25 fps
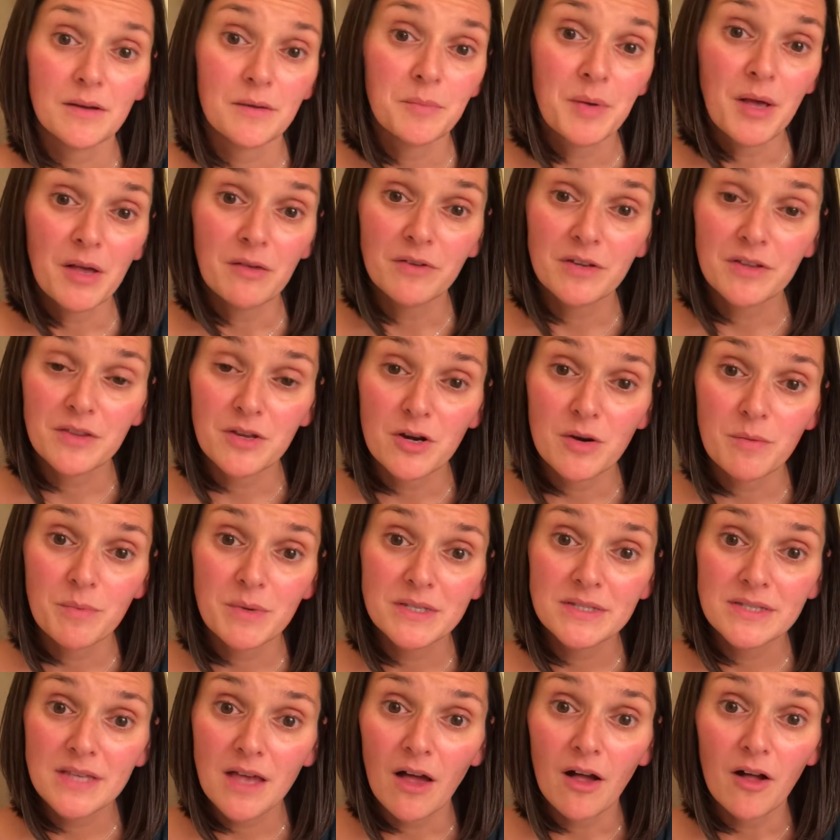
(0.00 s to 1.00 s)
pelvic
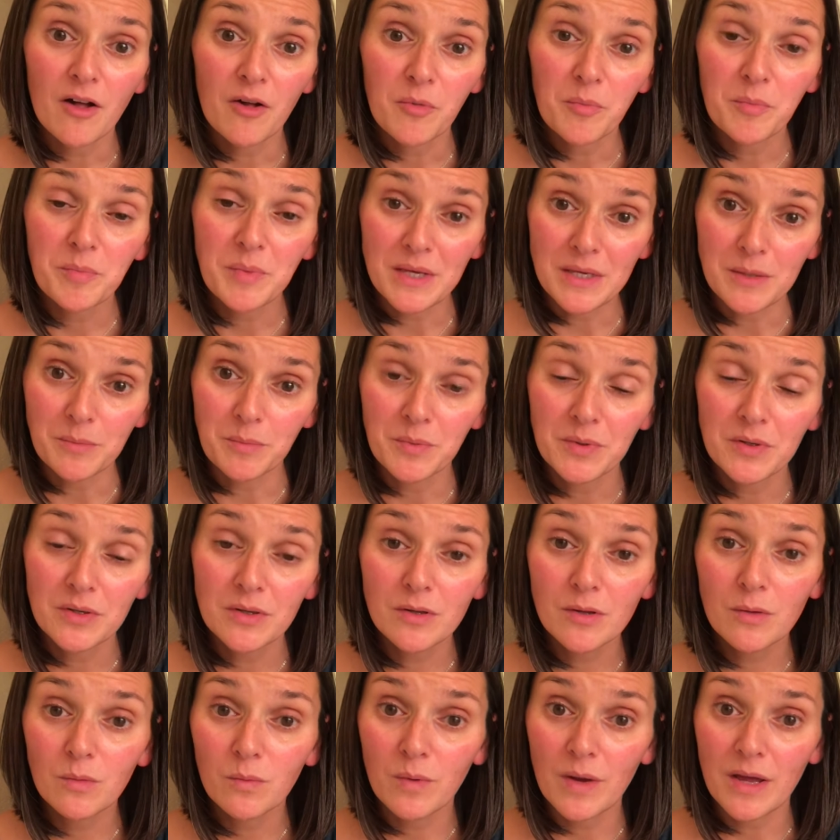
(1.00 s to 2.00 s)
therapists help
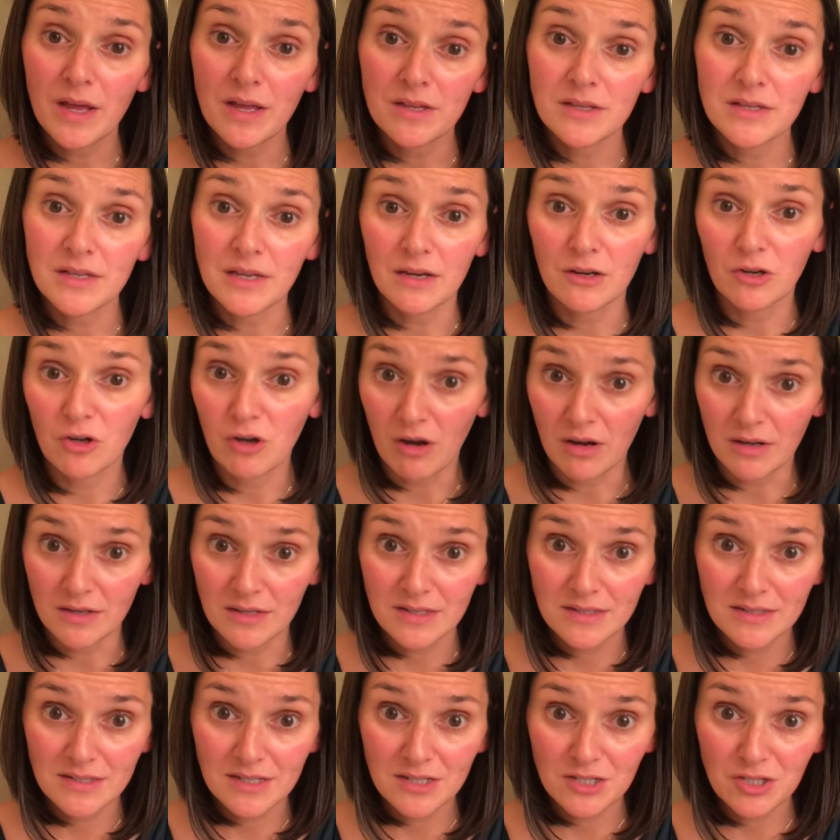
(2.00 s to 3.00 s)
people with
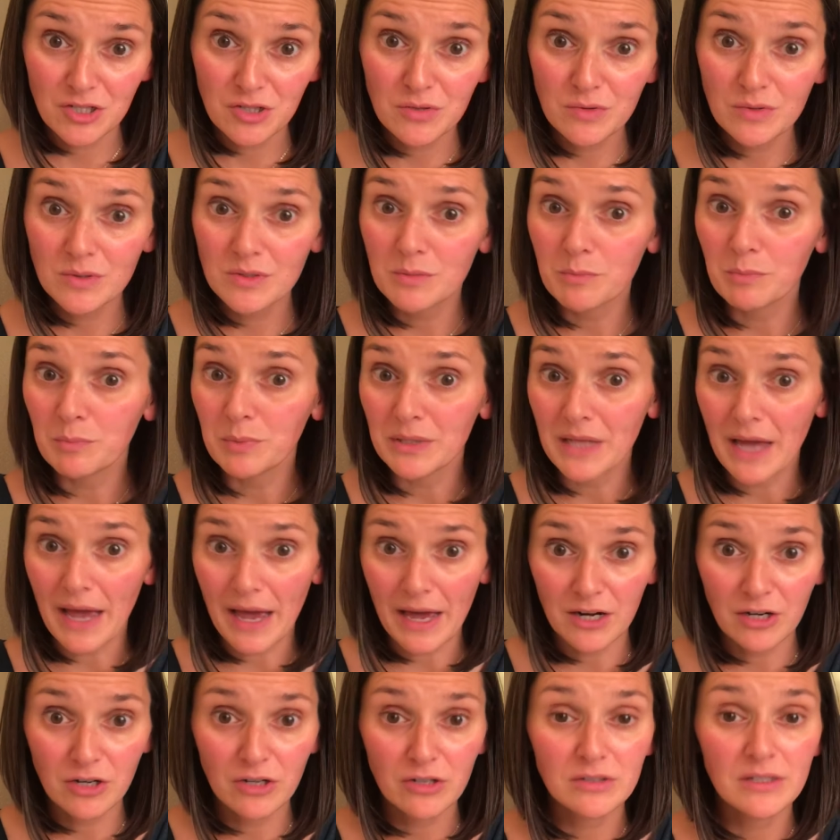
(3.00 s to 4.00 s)
incontinence issues,
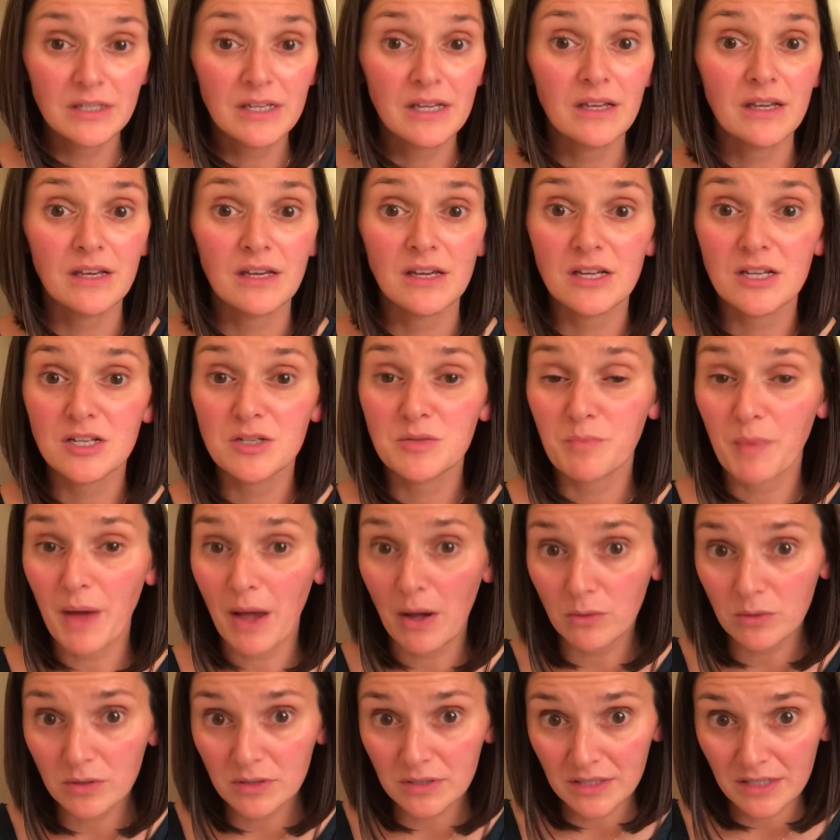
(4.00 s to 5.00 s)
bladder leakage,
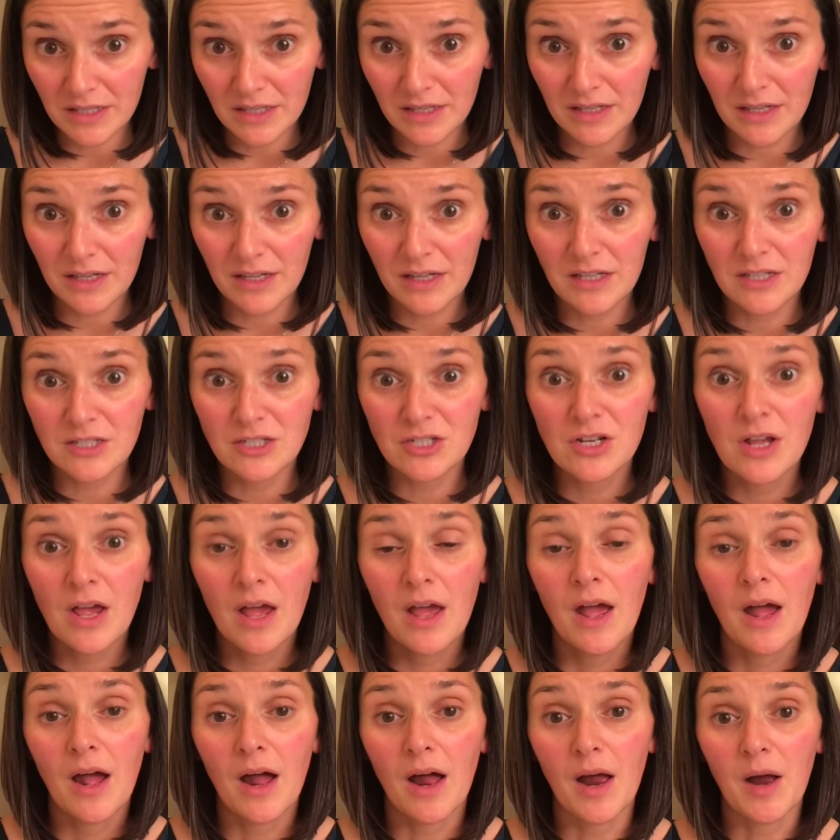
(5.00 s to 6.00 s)
bowel leakage,
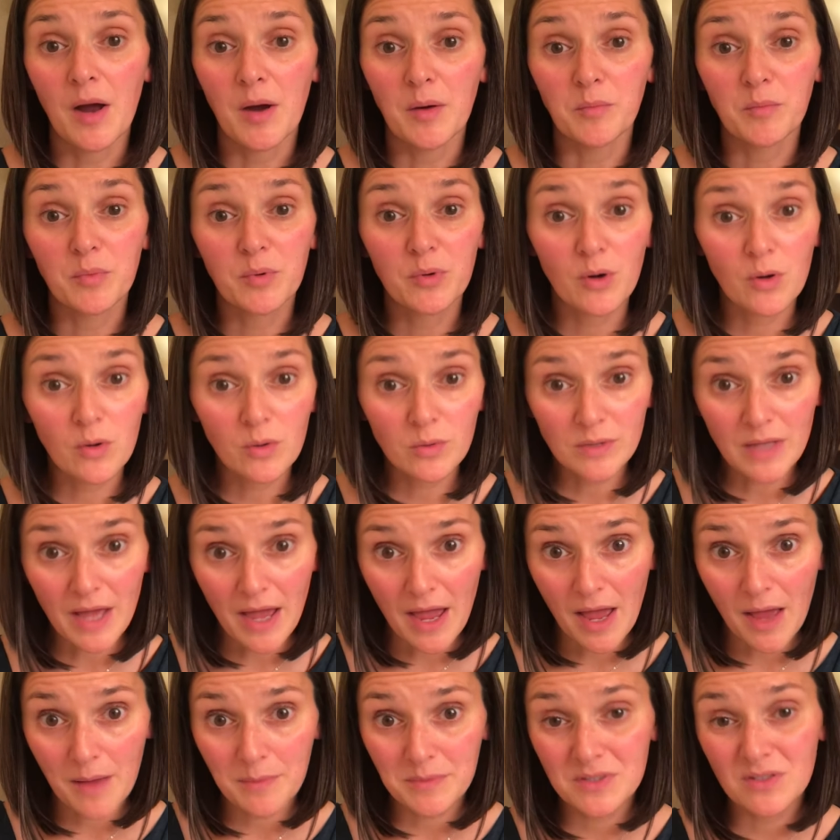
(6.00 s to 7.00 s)

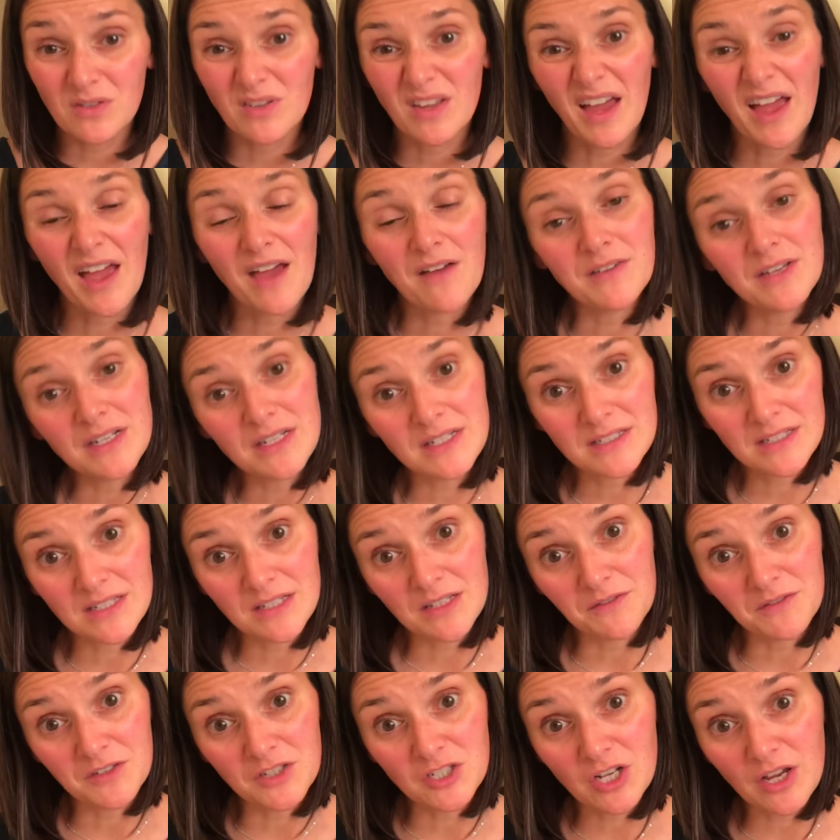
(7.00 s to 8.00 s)
prolapse, so that heaviness
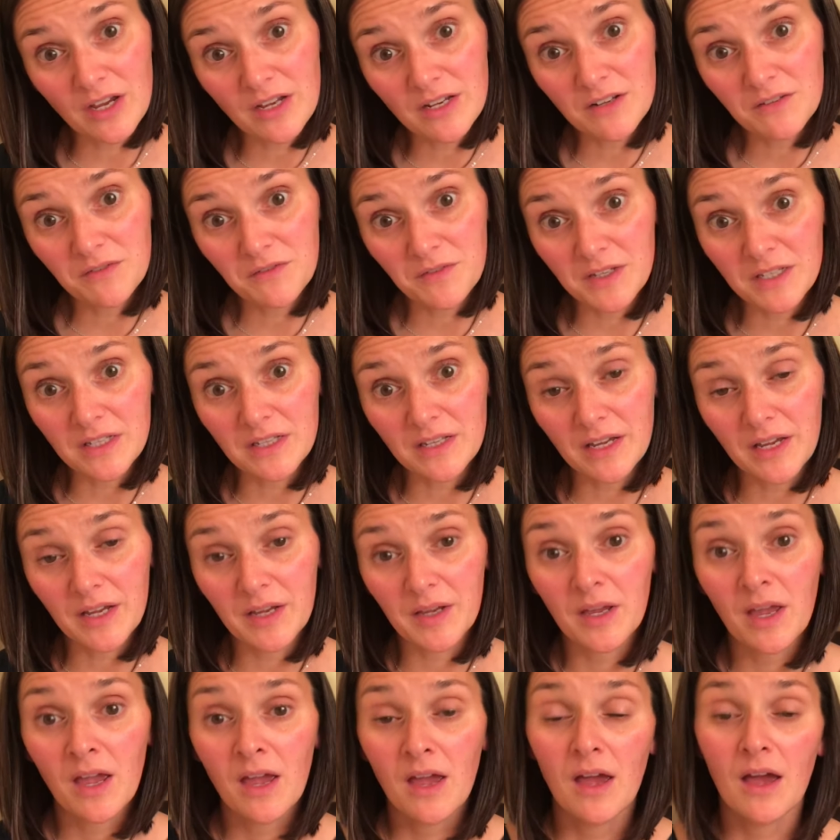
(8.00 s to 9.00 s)
in the vagina
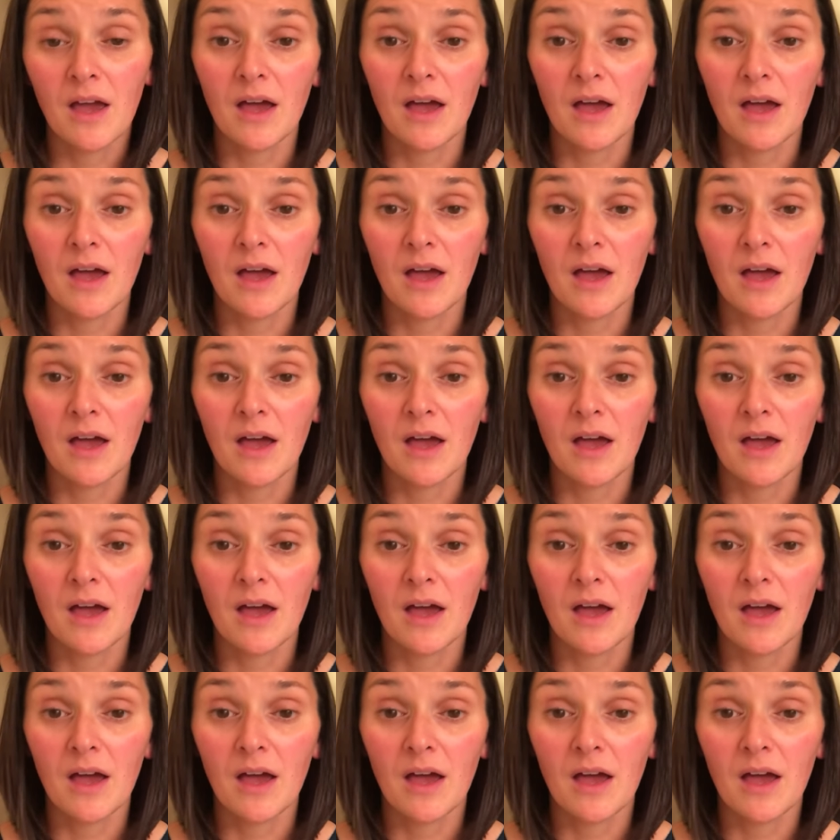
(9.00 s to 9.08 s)
feeling,